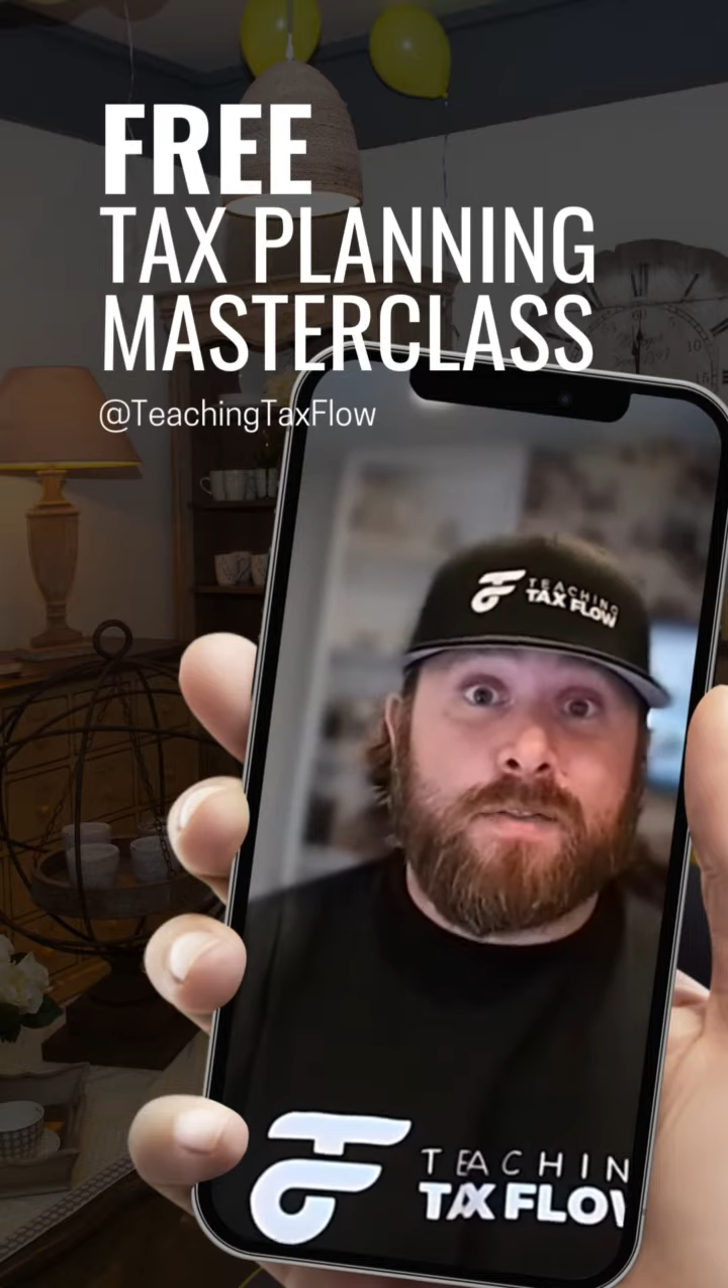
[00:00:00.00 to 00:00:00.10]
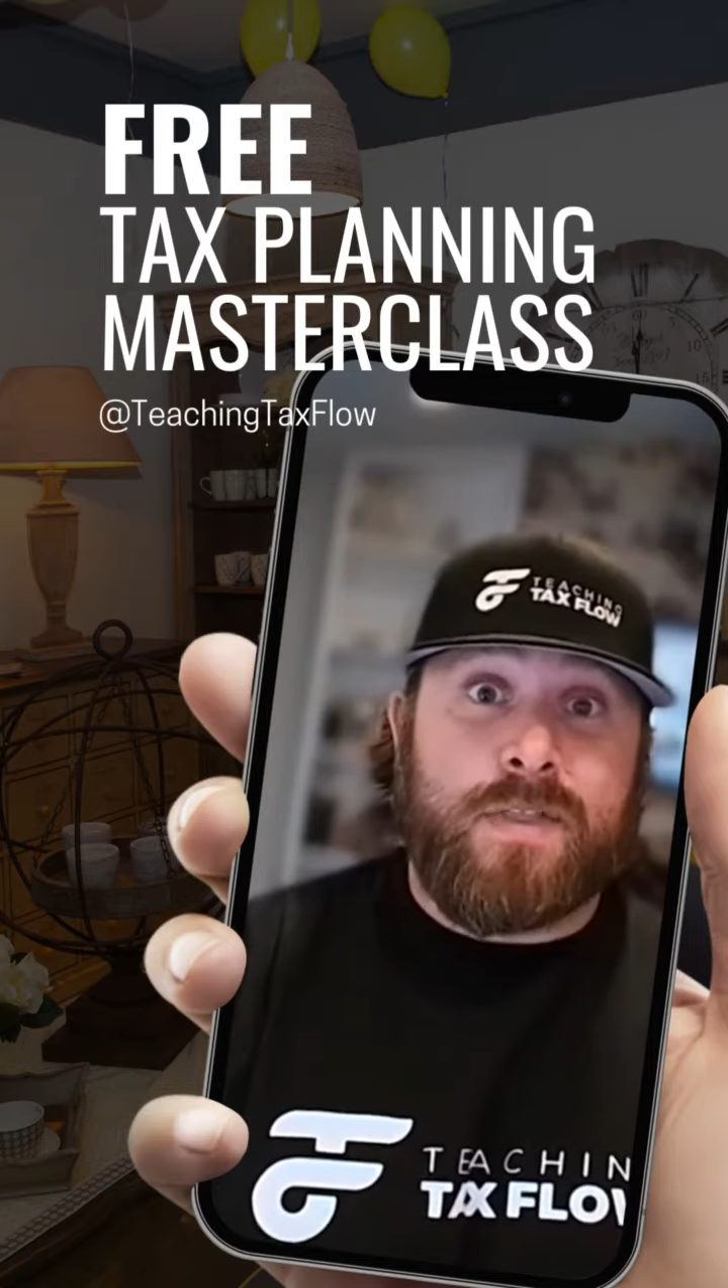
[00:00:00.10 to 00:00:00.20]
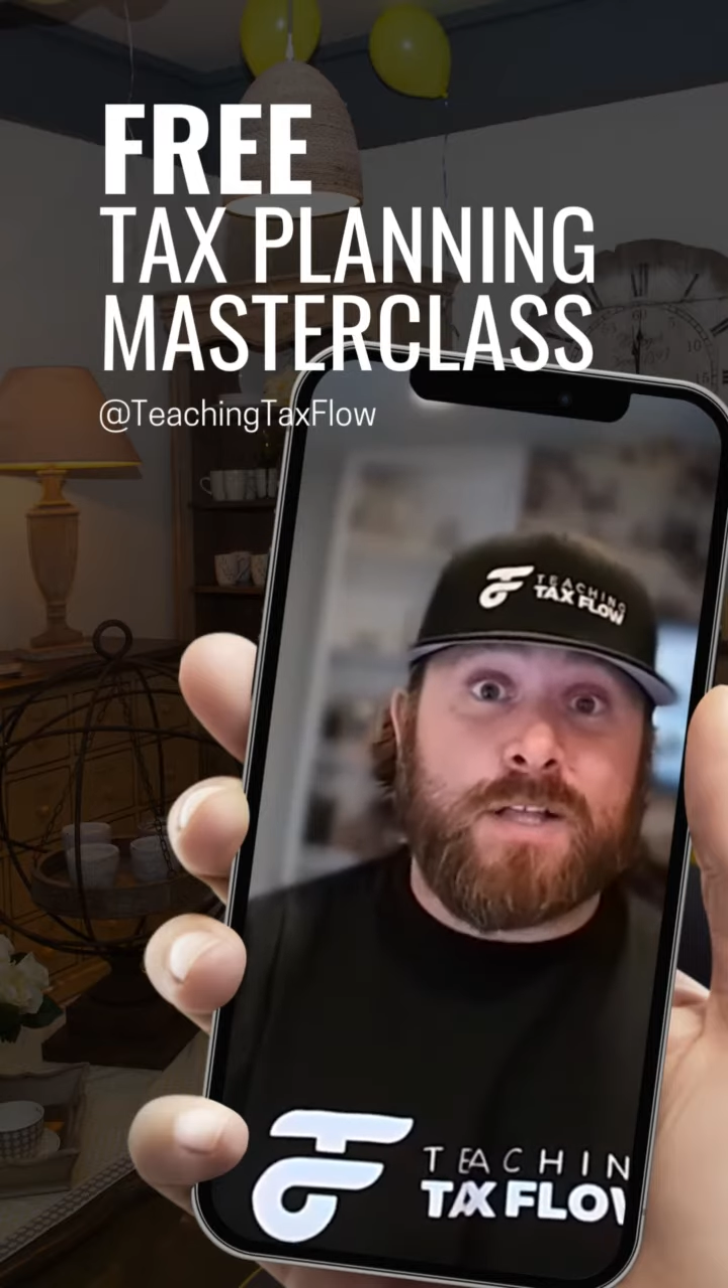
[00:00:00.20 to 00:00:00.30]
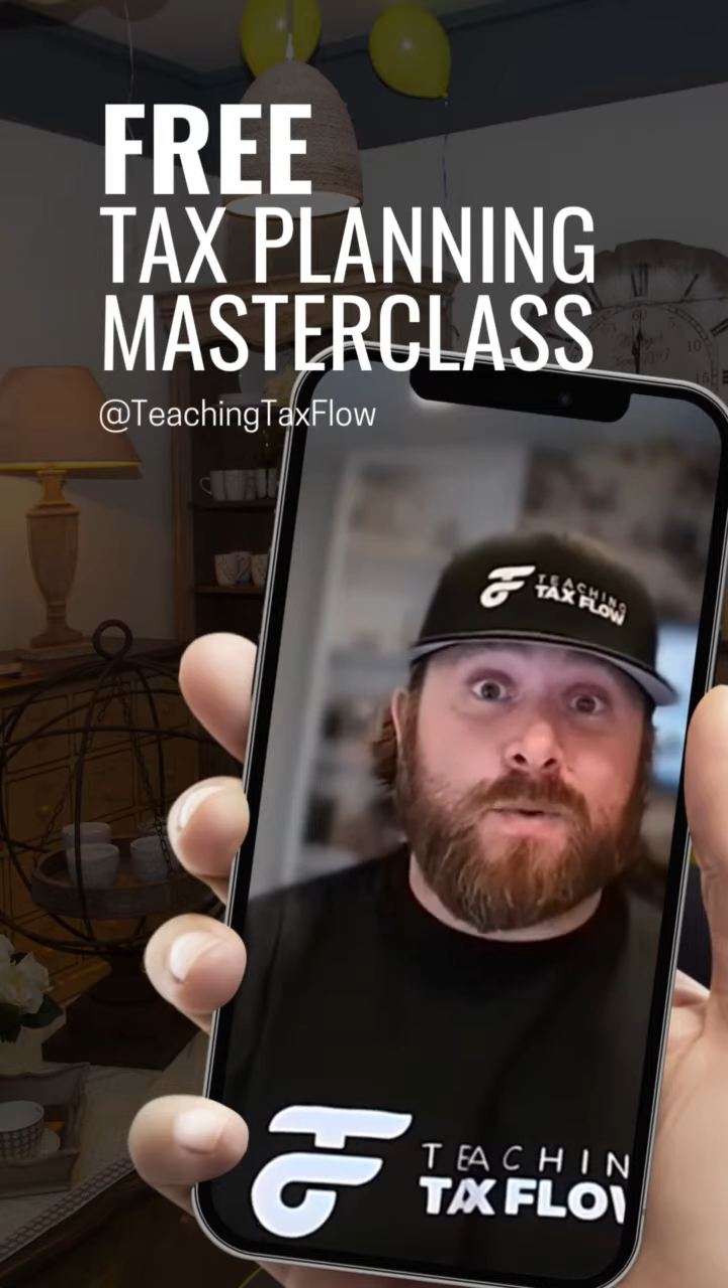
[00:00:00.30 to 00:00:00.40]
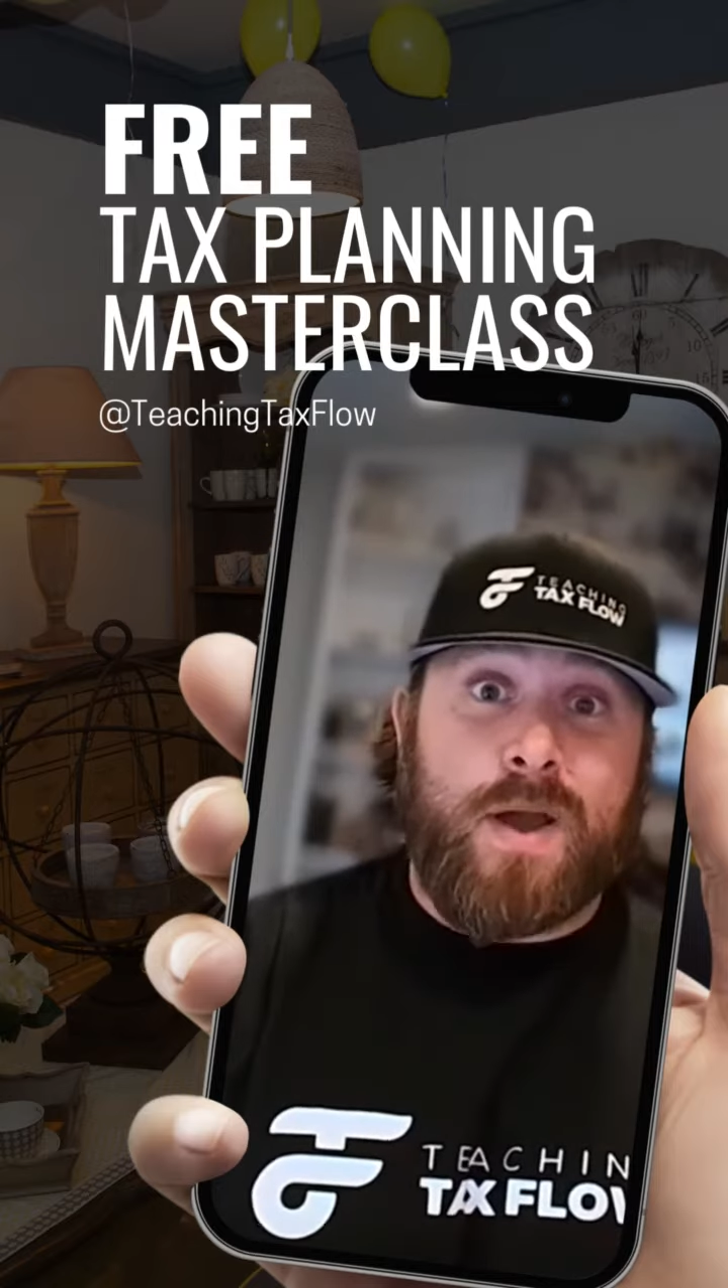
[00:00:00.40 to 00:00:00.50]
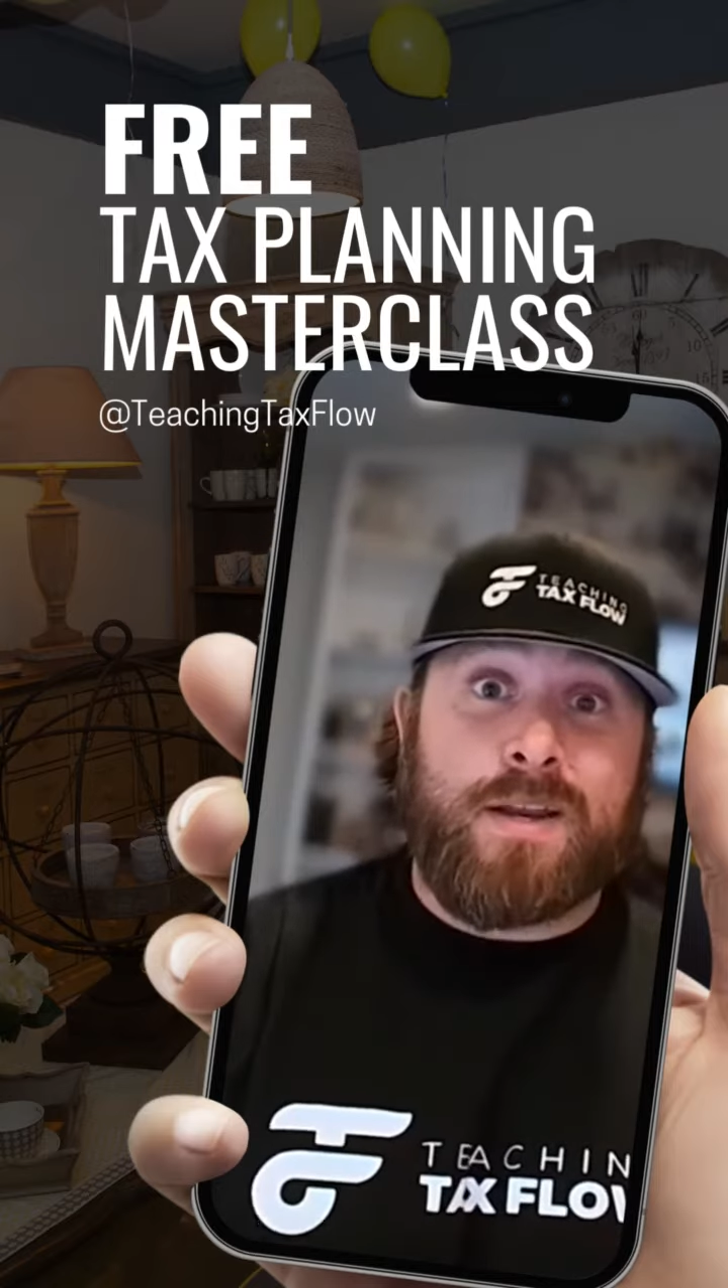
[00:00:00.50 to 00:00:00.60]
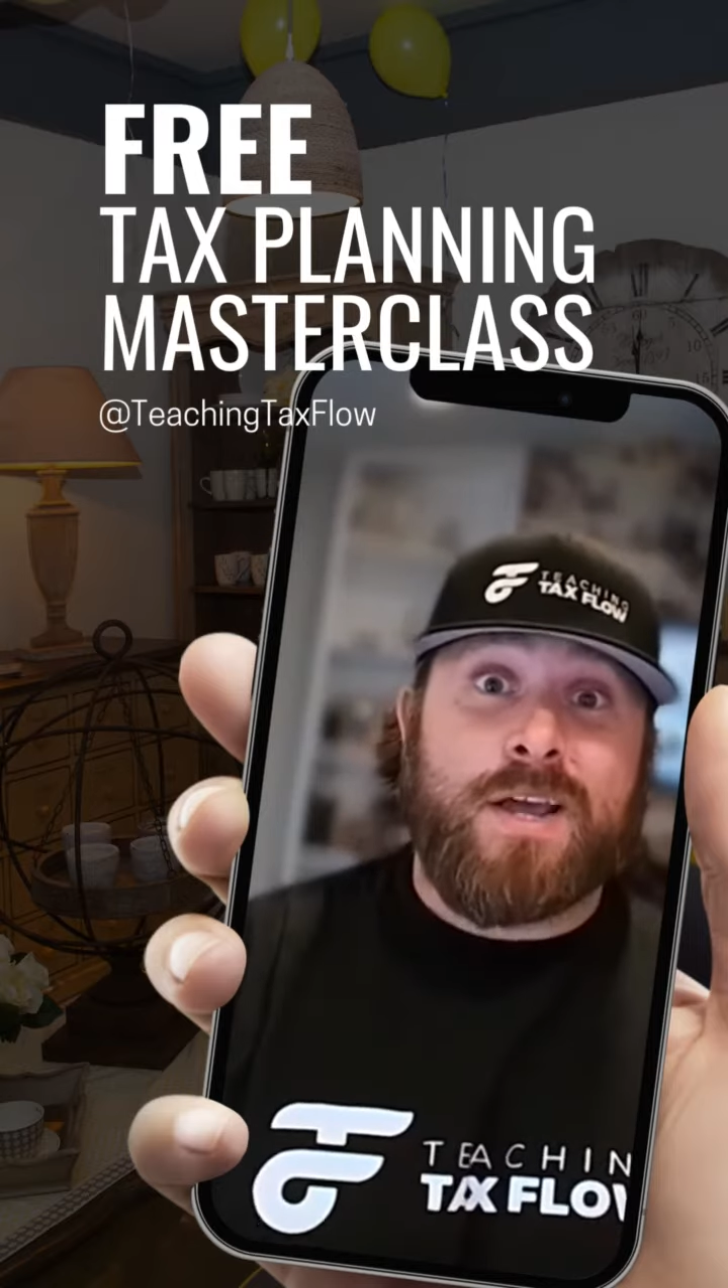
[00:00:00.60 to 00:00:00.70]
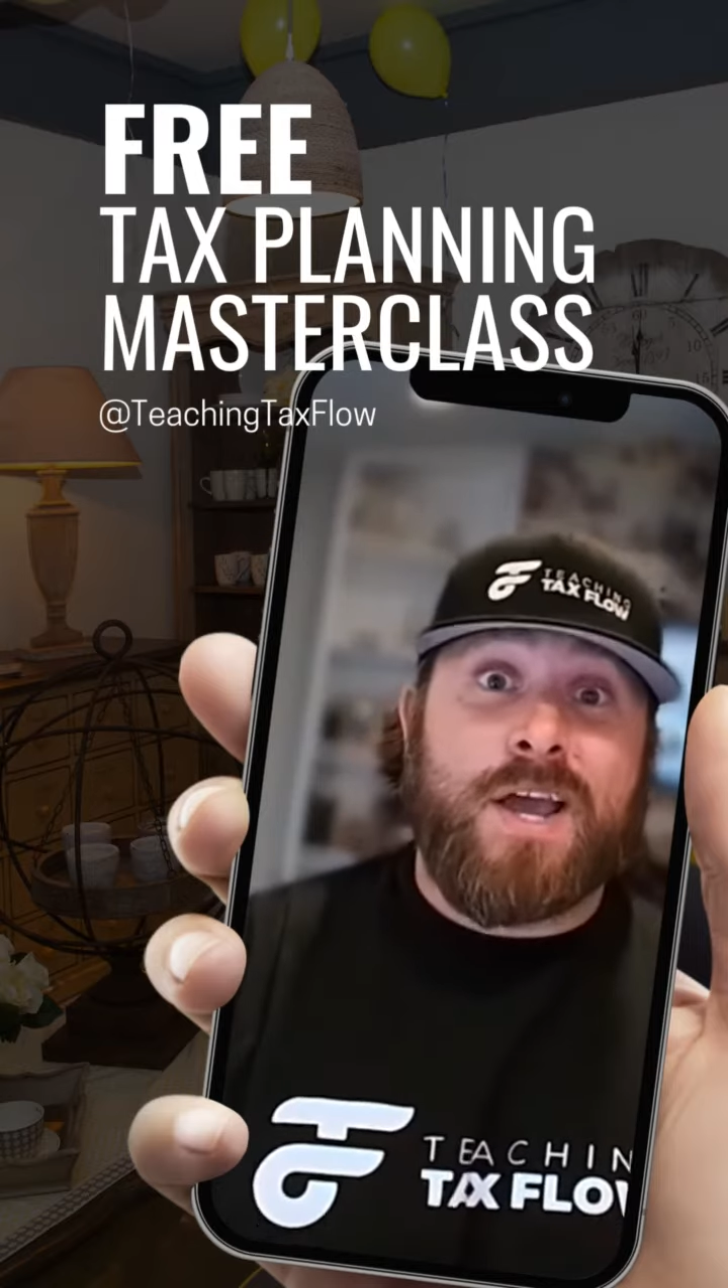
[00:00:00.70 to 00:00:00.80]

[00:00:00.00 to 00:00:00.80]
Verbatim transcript: that's right,